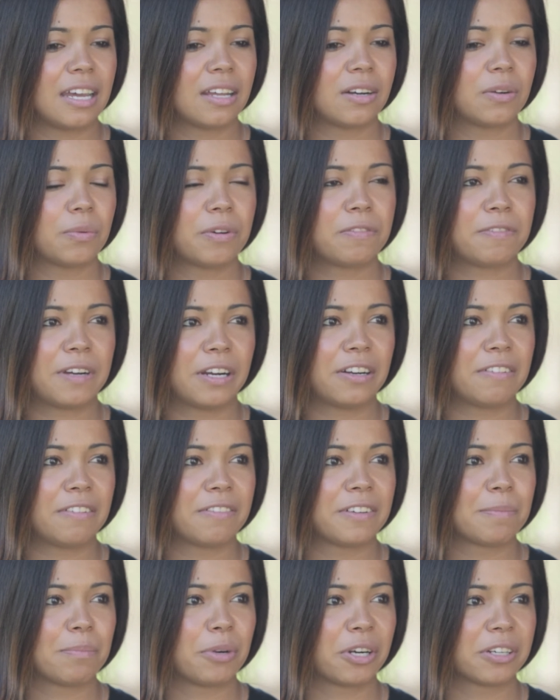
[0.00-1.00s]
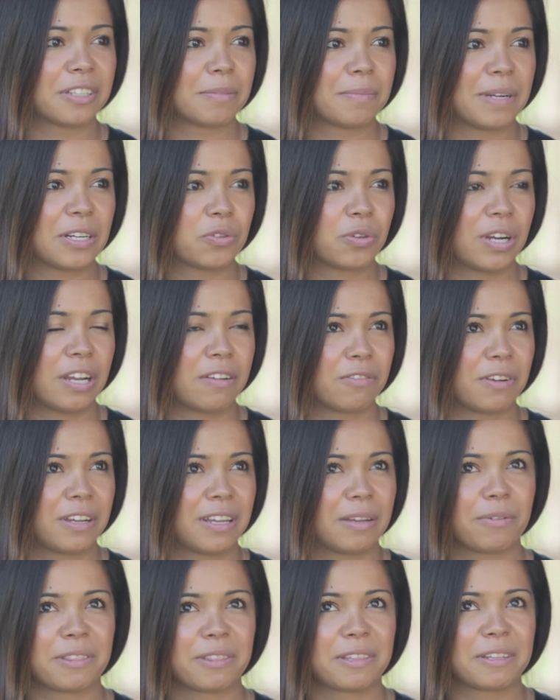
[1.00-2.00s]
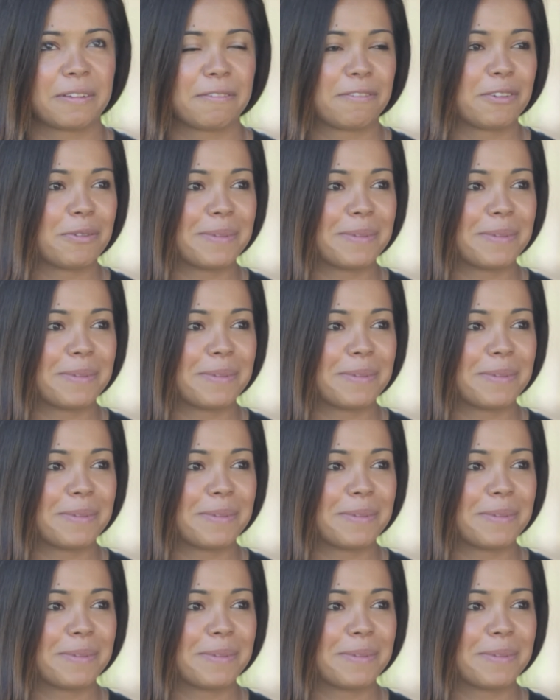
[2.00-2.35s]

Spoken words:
a wood-fired oven parked in my driveway within a few